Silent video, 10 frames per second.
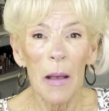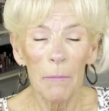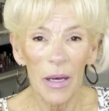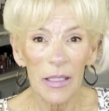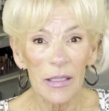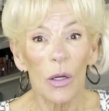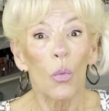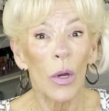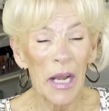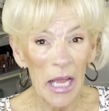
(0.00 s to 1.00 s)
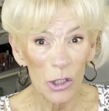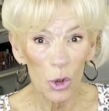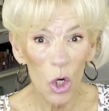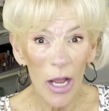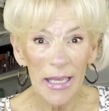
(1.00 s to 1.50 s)
But when I
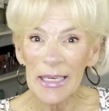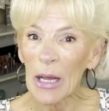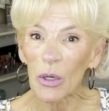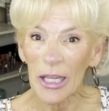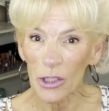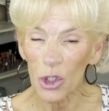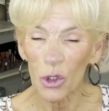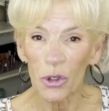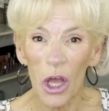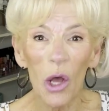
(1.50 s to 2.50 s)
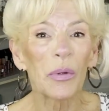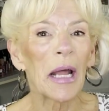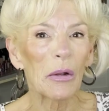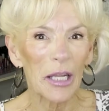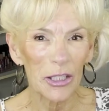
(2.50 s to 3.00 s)
try it, I'll let you know, and
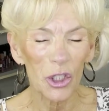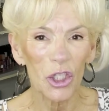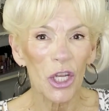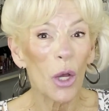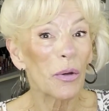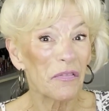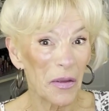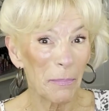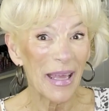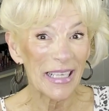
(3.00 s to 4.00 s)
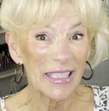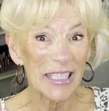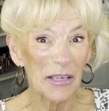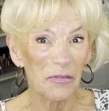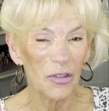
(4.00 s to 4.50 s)
I'll let you know if it made a
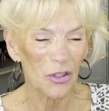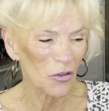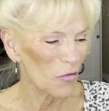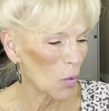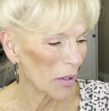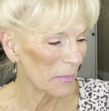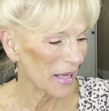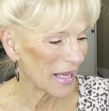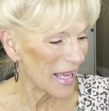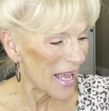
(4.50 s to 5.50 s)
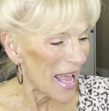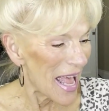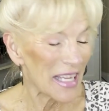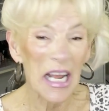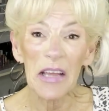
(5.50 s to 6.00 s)
difference for me.
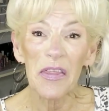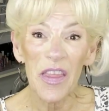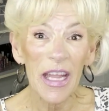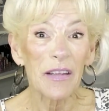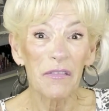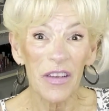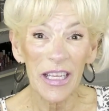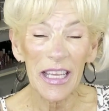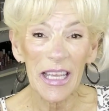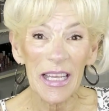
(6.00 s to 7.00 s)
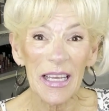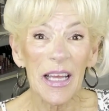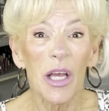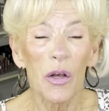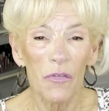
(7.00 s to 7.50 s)
And I thank Vicki
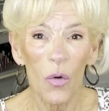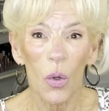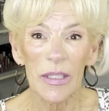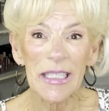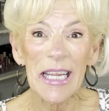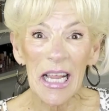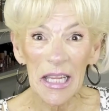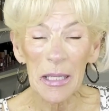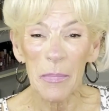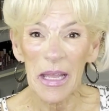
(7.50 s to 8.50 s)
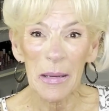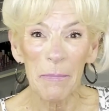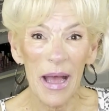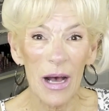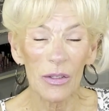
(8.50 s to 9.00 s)
for telling me
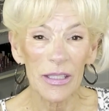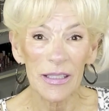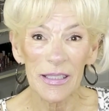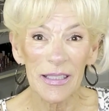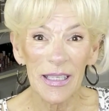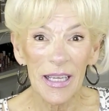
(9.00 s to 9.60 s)
about it.